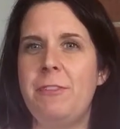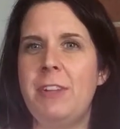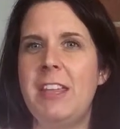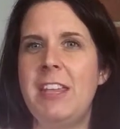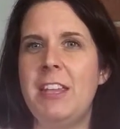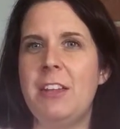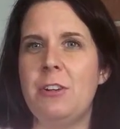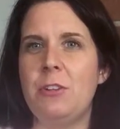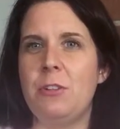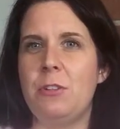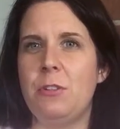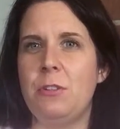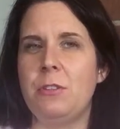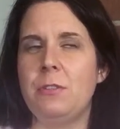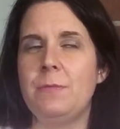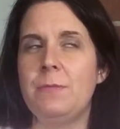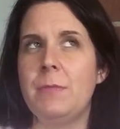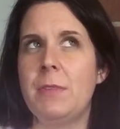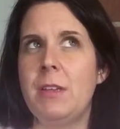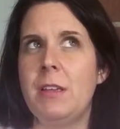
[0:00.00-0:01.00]

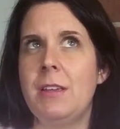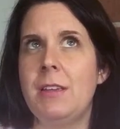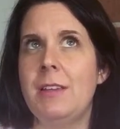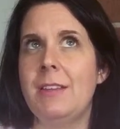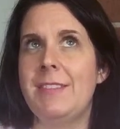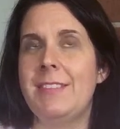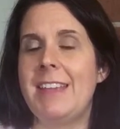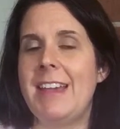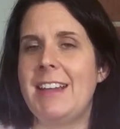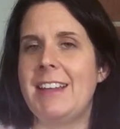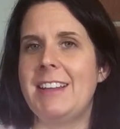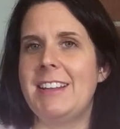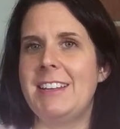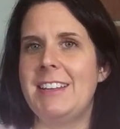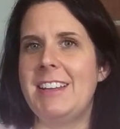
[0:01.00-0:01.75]
feel that